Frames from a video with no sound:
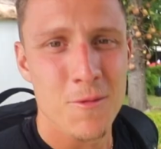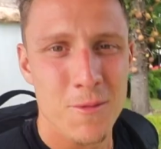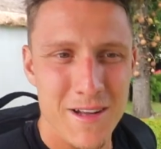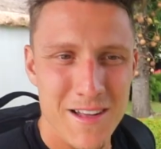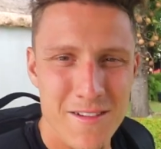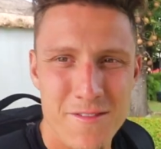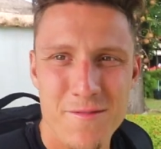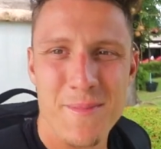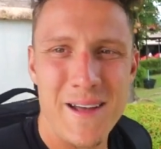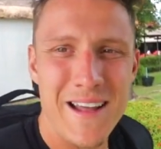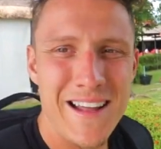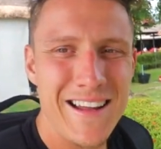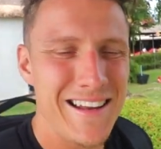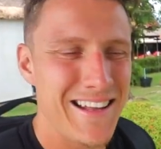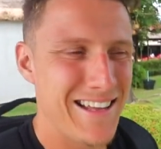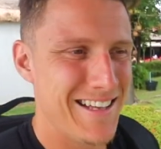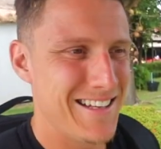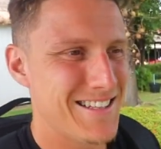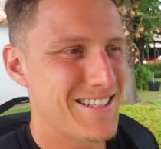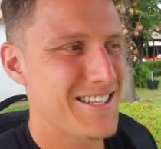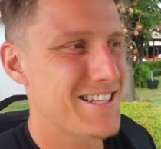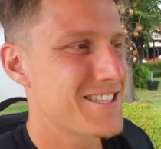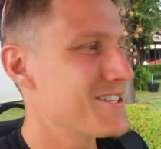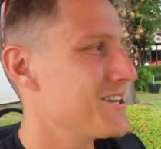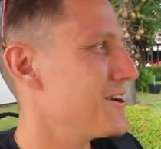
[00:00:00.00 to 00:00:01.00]
We have made it
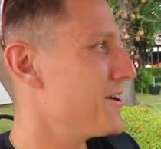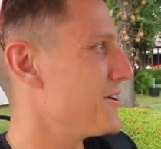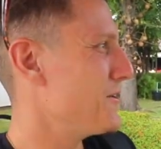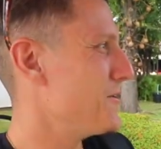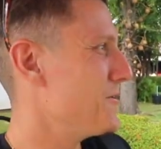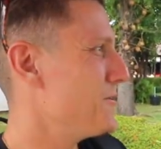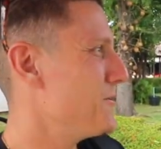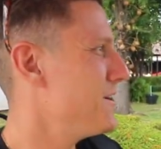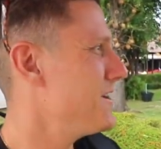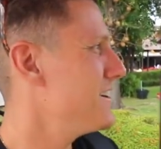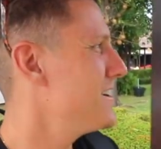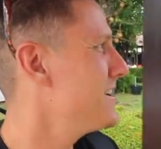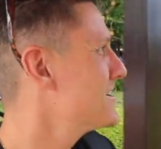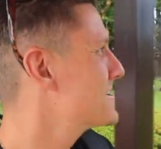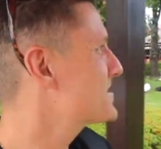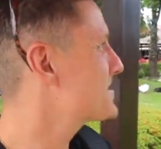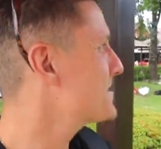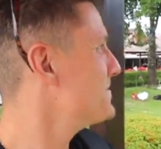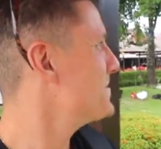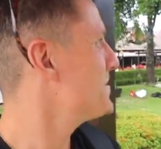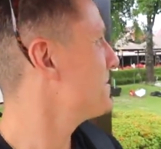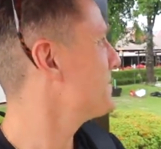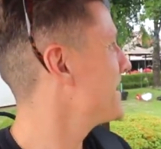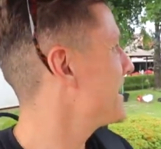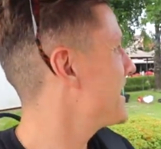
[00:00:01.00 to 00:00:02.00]
to
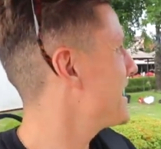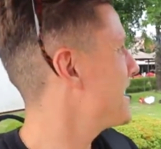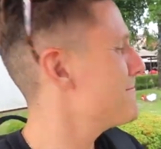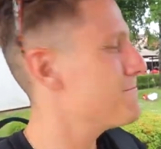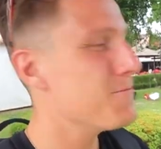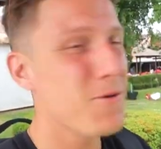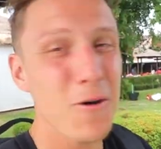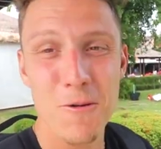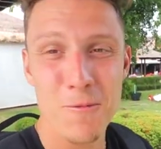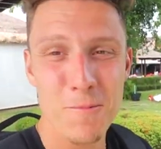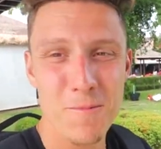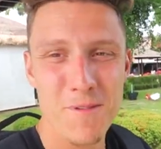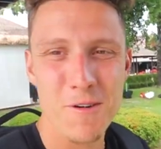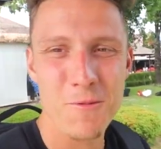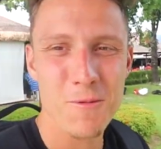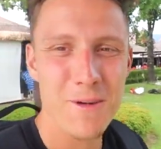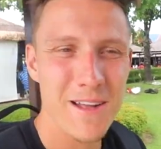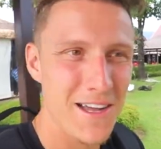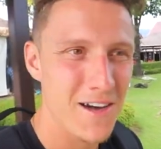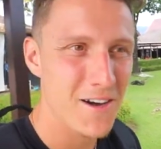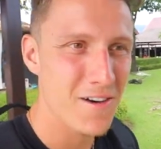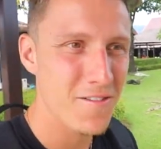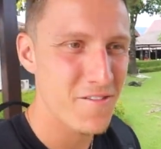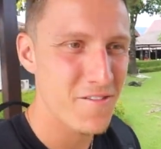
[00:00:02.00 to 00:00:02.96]
Samui Airport, but we are